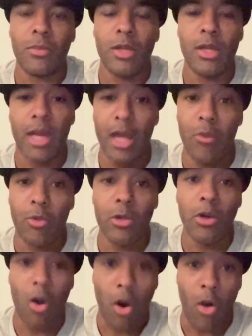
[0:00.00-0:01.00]
And we
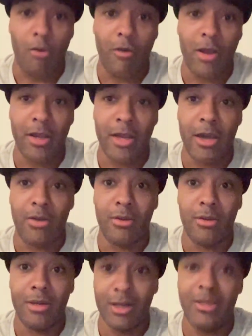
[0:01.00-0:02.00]
are right now.
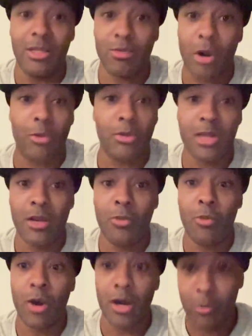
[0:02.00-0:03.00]
And that's why we're
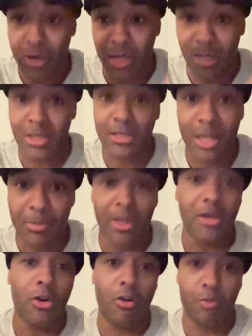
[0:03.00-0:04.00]
10-1 and we clinched a
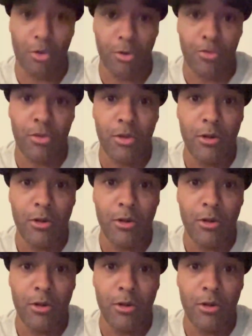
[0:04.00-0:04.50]
playoff berth.